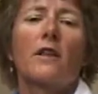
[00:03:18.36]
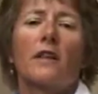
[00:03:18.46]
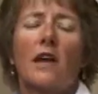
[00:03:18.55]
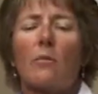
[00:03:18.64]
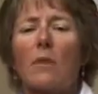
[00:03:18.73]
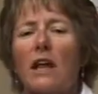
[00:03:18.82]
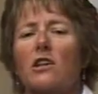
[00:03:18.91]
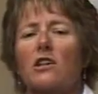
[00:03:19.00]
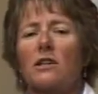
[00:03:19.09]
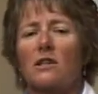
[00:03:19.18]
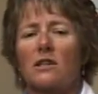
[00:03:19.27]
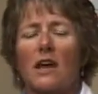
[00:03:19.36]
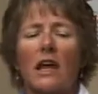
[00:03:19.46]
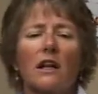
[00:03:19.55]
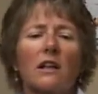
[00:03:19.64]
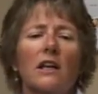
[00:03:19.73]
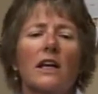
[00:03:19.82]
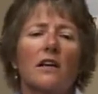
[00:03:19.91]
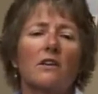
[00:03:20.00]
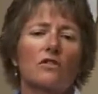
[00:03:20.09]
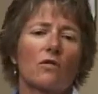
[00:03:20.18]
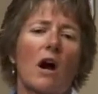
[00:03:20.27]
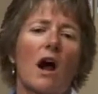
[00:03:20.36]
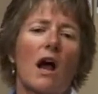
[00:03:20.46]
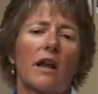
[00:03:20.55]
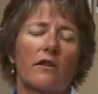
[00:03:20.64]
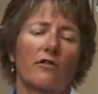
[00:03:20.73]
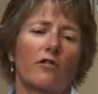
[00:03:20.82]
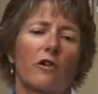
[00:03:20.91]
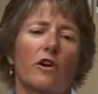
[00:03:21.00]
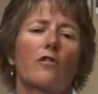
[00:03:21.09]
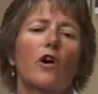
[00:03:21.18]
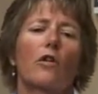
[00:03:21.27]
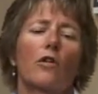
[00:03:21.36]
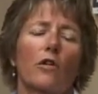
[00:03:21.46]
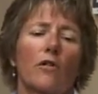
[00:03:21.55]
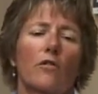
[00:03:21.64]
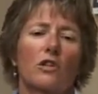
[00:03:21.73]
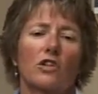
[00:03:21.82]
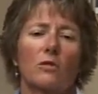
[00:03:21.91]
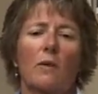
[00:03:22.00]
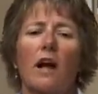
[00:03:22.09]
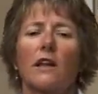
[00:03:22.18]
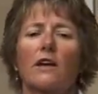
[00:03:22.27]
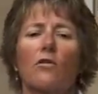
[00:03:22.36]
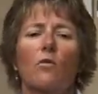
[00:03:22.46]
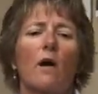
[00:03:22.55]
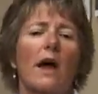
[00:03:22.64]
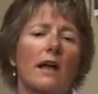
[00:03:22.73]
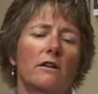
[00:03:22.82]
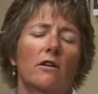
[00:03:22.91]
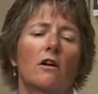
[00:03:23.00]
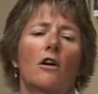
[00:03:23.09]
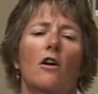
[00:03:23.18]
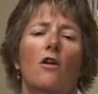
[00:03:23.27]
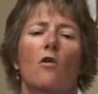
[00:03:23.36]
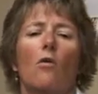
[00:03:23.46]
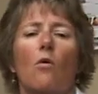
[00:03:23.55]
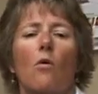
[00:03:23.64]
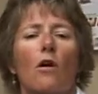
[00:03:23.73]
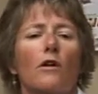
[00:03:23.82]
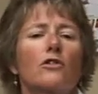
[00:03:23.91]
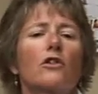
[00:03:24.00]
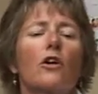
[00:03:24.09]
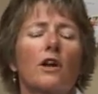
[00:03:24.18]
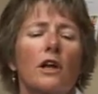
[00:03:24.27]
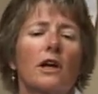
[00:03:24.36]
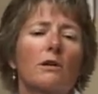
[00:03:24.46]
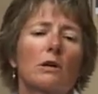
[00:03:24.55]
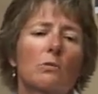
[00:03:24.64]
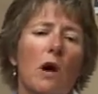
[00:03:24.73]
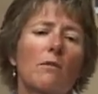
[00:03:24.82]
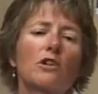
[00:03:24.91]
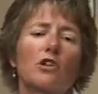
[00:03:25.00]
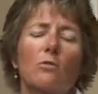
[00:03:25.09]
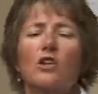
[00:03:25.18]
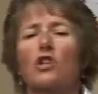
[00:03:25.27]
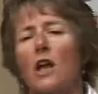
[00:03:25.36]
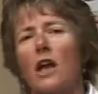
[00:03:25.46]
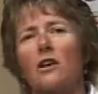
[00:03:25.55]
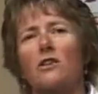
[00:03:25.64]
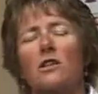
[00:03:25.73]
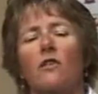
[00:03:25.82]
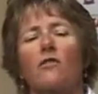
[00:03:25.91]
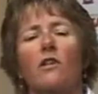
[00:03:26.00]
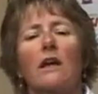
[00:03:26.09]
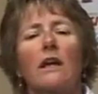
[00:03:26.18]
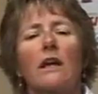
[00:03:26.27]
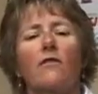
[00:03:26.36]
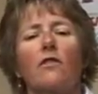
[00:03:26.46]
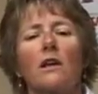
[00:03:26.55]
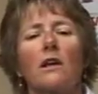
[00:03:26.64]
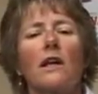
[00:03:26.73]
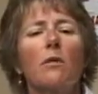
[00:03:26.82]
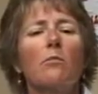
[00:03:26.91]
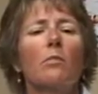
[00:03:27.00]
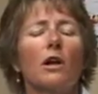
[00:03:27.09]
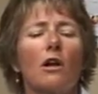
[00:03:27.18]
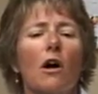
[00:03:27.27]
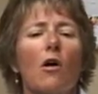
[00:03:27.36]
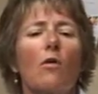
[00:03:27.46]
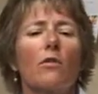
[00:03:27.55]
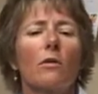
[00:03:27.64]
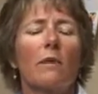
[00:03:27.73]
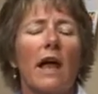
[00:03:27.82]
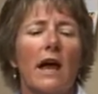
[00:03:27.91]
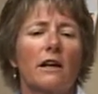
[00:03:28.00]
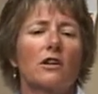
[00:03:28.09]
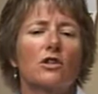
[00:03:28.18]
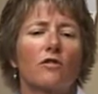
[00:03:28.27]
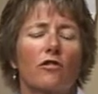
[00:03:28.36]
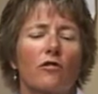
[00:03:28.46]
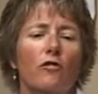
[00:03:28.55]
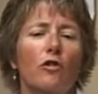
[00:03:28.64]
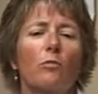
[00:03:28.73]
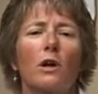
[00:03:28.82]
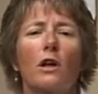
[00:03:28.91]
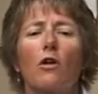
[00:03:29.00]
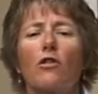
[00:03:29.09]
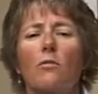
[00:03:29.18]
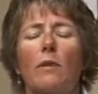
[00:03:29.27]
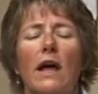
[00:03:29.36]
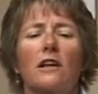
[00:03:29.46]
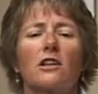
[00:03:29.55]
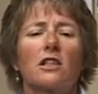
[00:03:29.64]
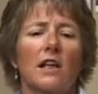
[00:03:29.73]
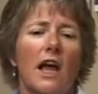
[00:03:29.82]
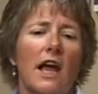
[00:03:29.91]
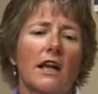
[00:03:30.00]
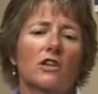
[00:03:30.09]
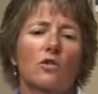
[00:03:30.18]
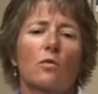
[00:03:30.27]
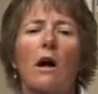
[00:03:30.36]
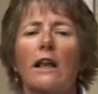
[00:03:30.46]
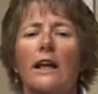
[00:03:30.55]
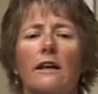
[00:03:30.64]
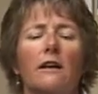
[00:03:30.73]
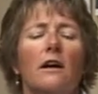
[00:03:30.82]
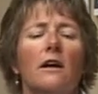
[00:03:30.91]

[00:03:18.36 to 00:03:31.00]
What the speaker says: that that bandage needs to stay clean, dry, and free of odor. If it's smelly, wet, or dirty, it probably should be changed. If the limb below the bandage, if the foot below the bandaged leg is swelling,